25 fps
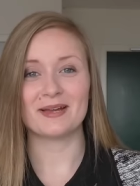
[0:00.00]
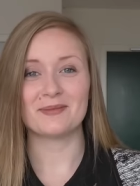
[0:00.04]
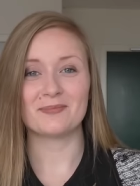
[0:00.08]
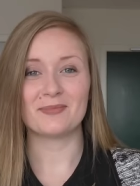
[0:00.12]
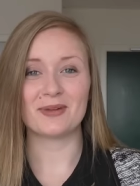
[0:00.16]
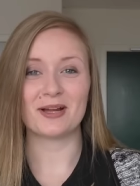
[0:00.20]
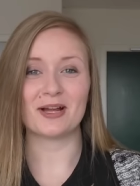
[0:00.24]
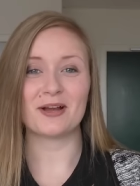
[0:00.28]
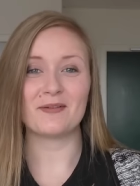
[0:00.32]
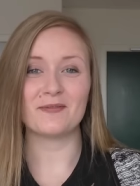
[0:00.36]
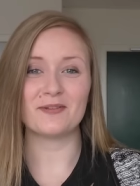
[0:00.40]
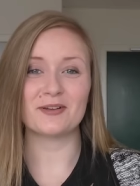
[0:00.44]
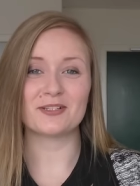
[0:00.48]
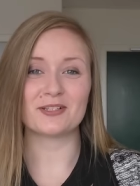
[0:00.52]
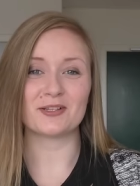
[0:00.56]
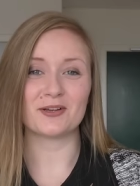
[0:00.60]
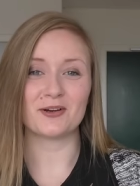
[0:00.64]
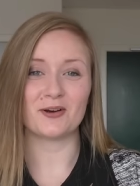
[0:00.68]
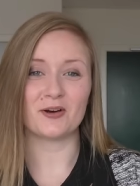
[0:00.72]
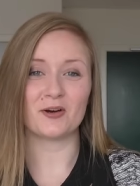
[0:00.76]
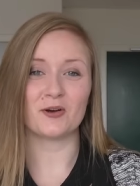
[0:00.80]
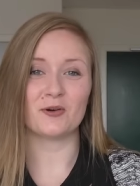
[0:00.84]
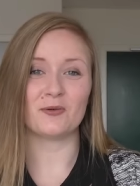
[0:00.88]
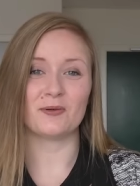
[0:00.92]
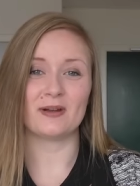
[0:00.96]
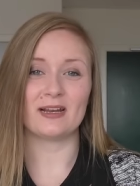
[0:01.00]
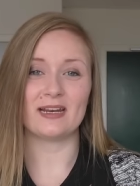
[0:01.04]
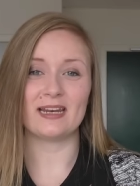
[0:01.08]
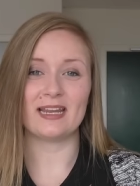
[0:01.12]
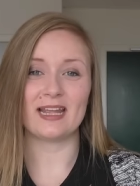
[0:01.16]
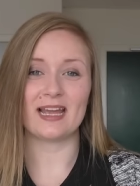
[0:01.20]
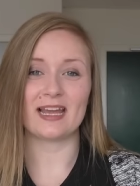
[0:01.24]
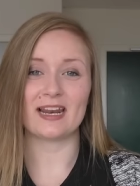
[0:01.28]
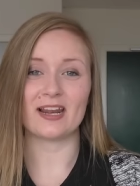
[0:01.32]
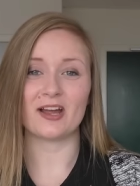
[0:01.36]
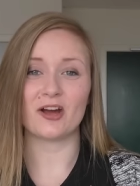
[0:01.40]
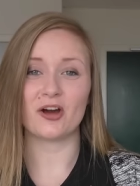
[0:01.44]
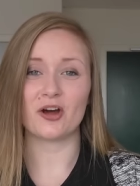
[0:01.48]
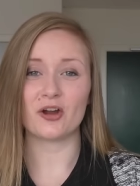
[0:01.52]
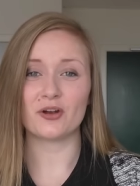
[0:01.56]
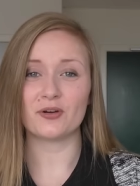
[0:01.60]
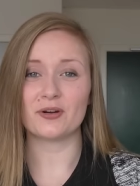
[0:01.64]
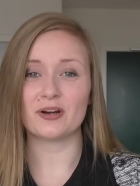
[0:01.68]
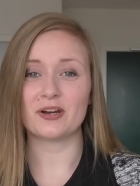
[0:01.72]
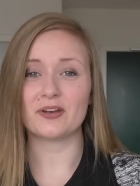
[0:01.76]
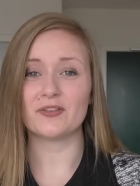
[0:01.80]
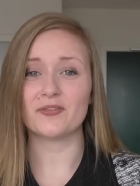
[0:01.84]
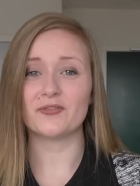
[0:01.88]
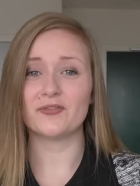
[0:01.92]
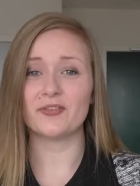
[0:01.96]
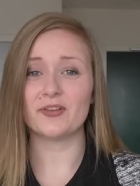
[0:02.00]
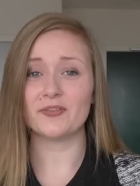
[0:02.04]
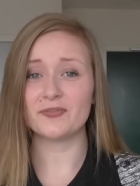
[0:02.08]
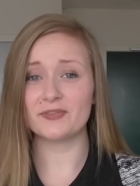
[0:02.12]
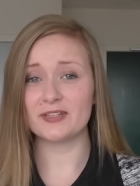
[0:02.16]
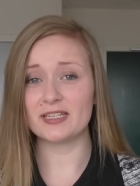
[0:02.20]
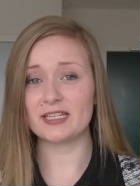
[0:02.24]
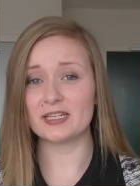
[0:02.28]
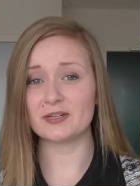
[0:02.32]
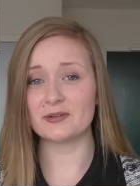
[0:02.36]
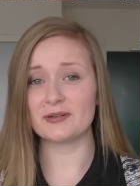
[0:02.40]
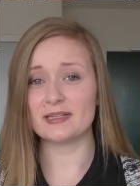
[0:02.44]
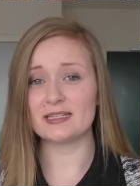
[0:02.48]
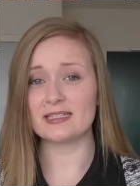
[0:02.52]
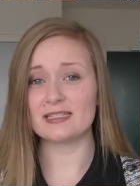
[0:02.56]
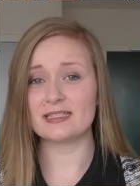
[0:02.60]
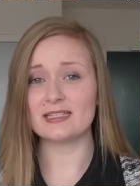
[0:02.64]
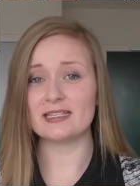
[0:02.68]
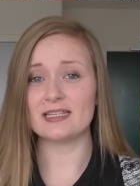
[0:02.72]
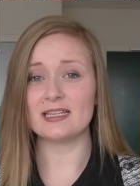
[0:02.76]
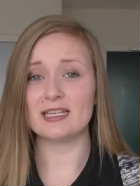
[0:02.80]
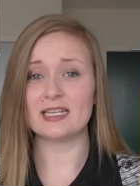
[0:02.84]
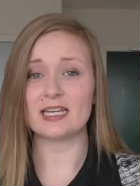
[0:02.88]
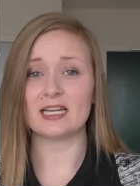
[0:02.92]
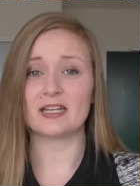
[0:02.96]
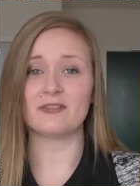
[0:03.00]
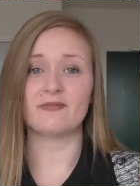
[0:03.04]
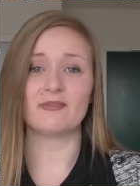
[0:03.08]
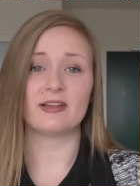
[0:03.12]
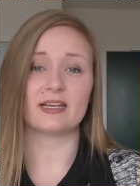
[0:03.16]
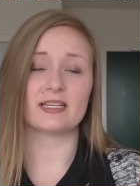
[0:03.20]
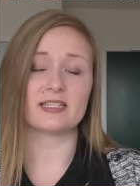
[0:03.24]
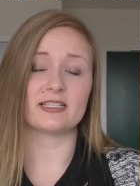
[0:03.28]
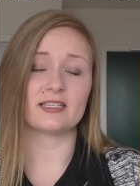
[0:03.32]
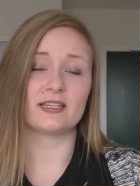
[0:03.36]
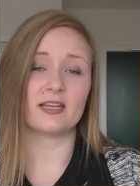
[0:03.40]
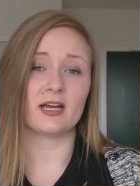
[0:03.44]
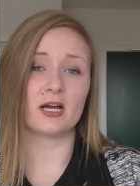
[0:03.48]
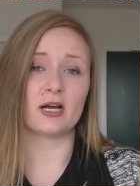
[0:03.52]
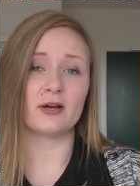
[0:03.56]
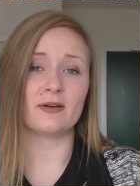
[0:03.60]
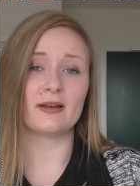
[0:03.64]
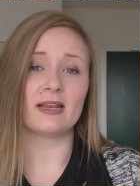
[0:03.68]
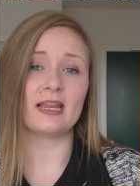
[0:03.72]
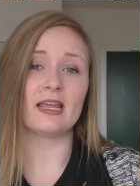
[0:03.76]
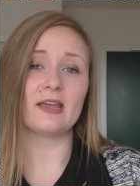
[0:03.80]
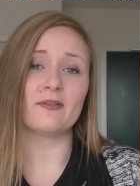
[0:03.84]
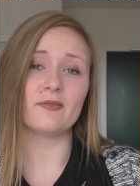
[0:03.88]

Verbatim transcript: My oven is already at one hundred fifty degrees C convection oven.